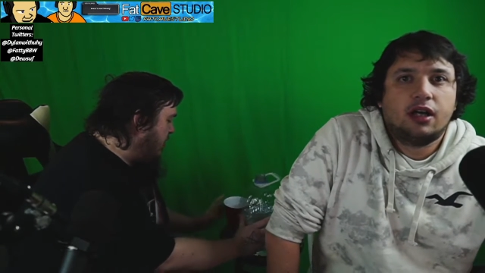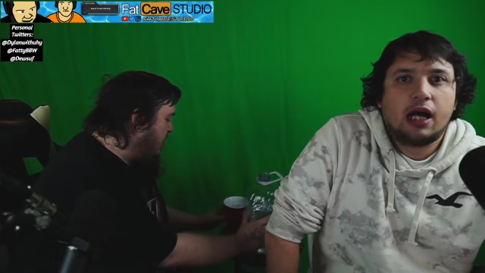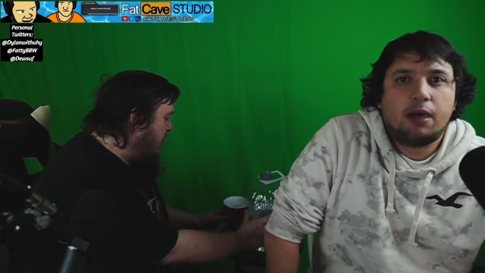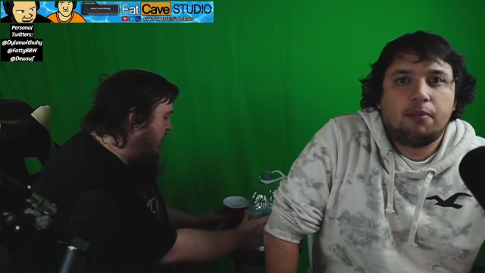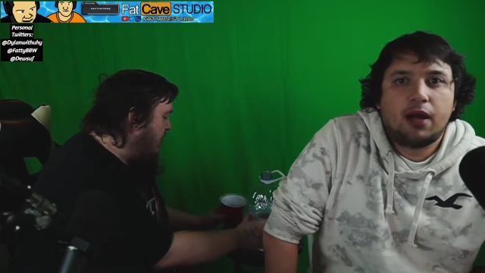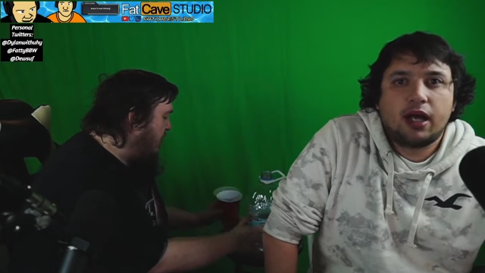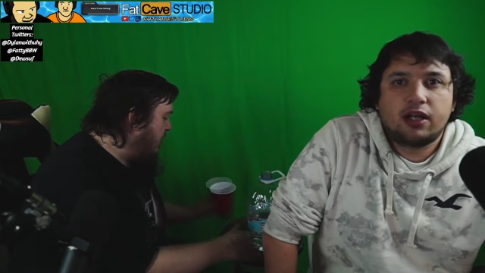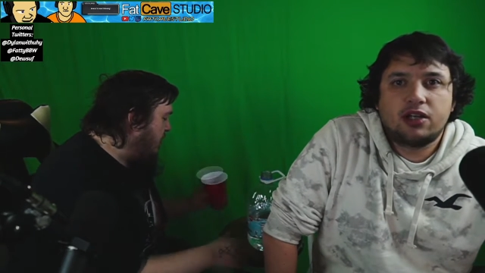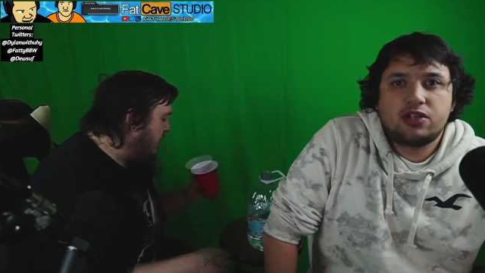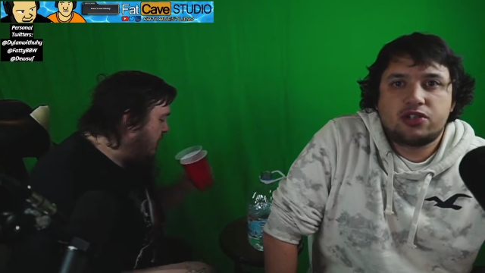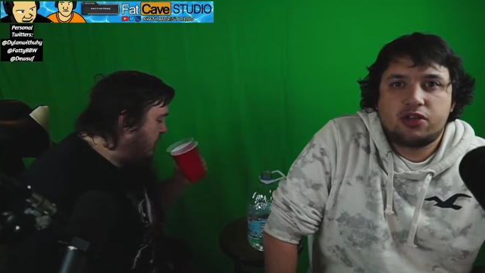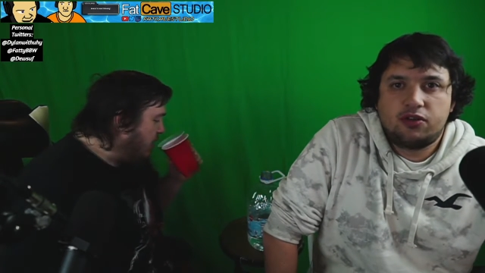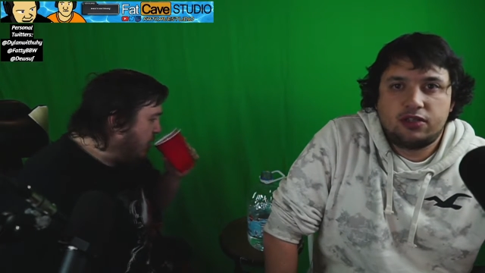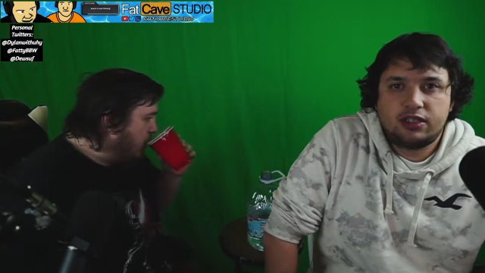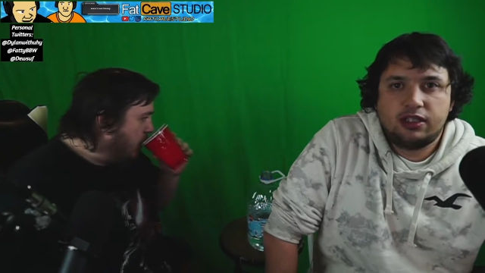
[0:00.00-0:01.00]
Speaker 1: I'm not gonna
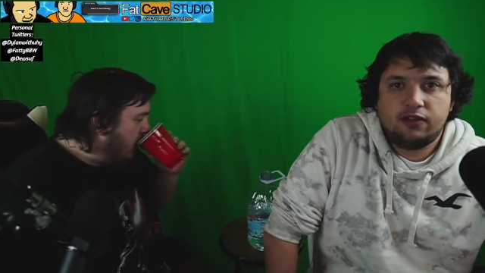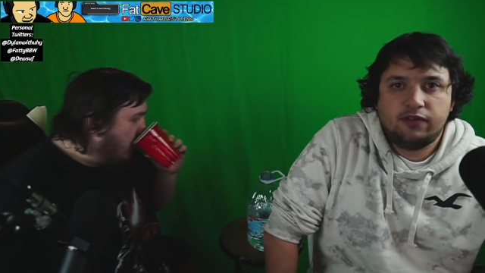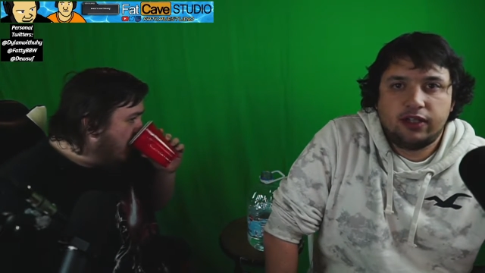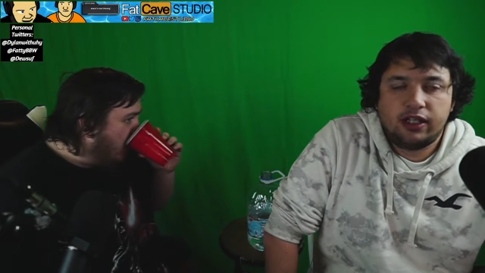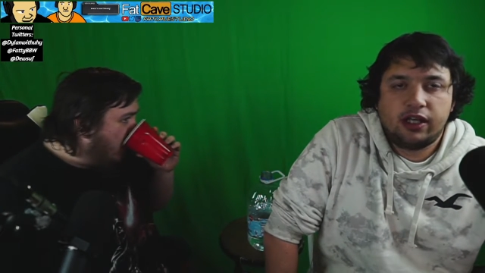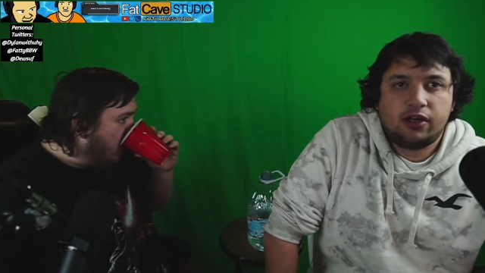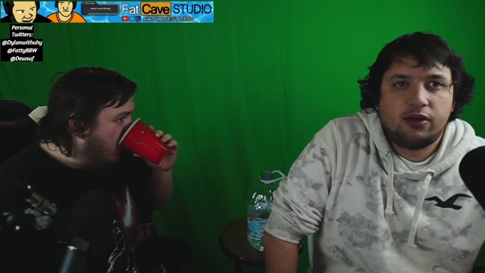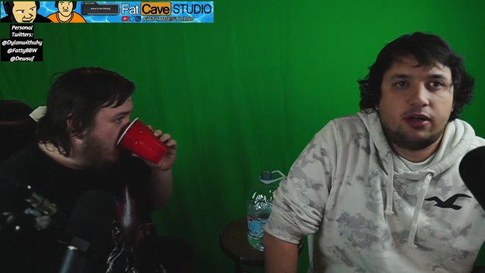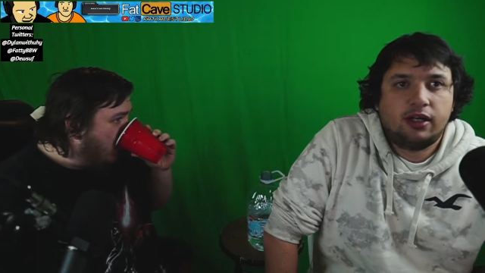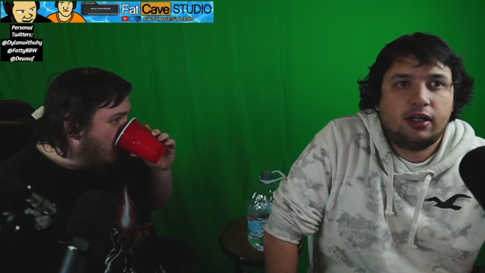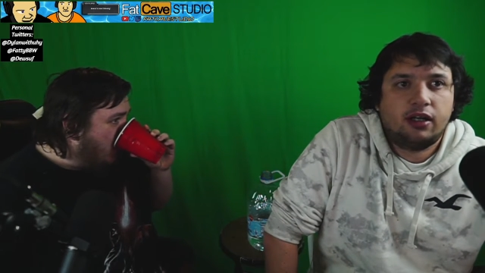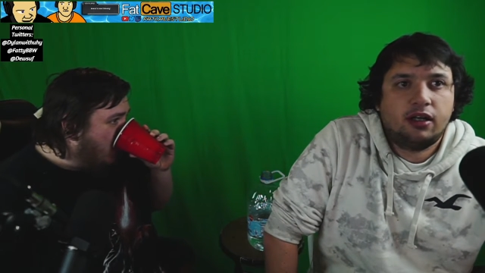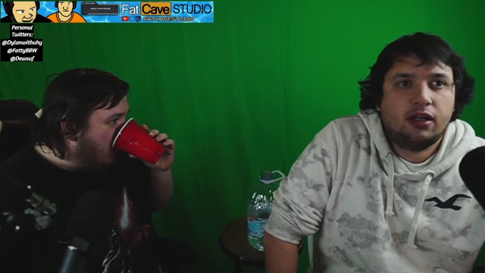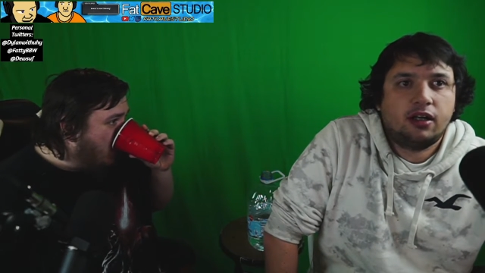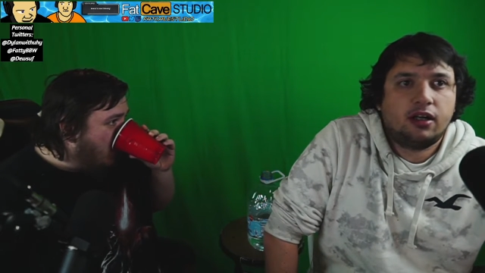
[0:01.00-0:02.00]
show this in the video,
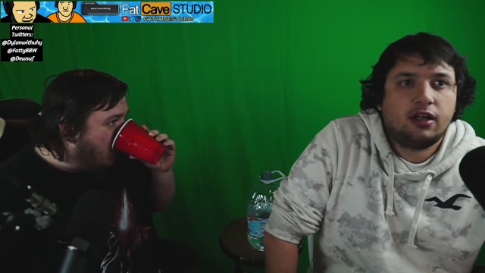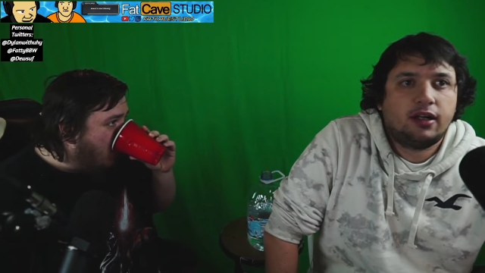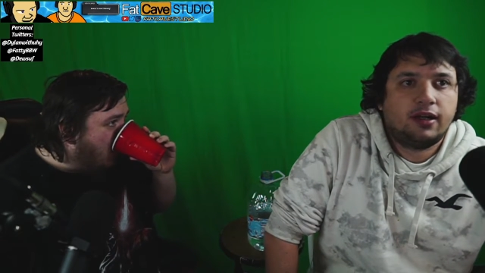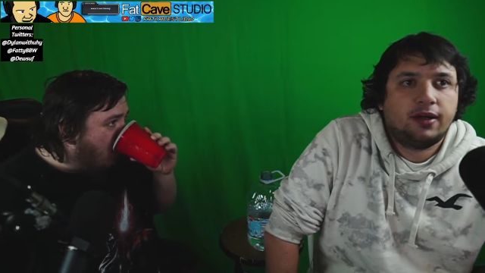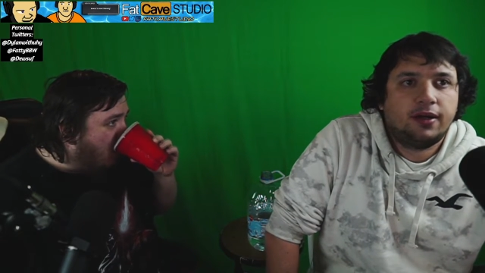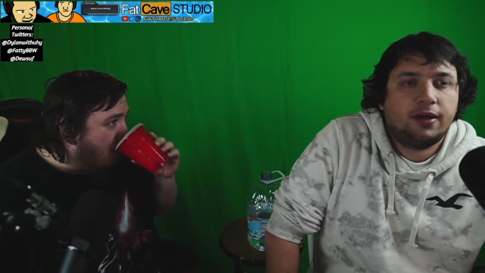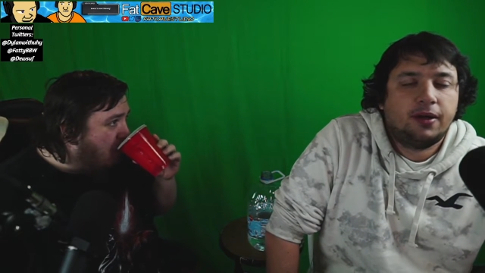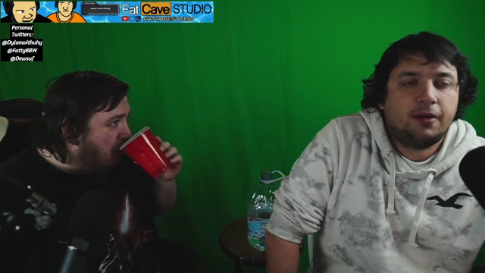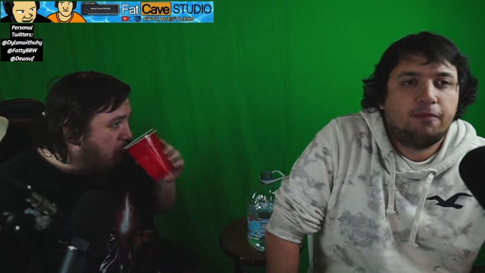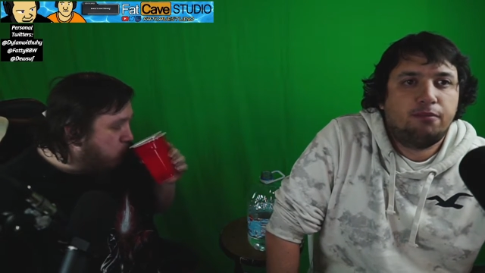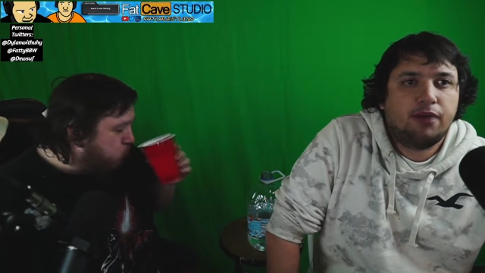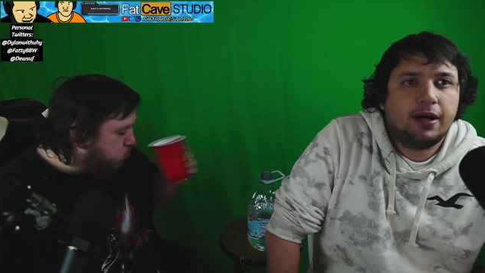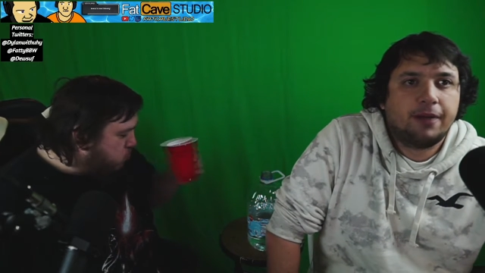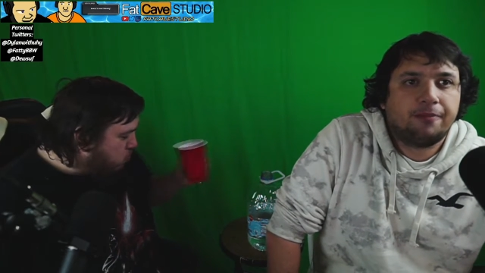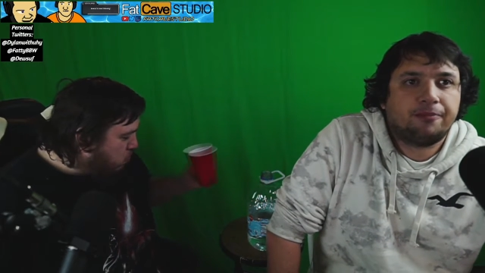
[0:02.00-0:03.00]

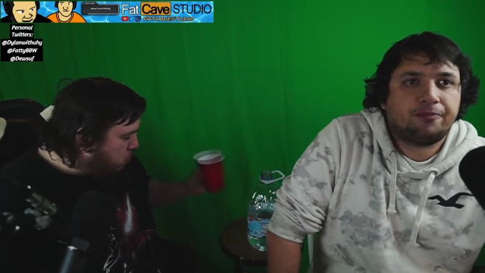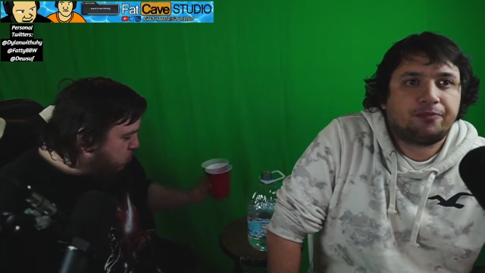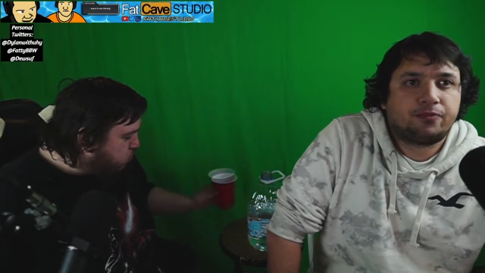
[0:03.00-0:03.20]
but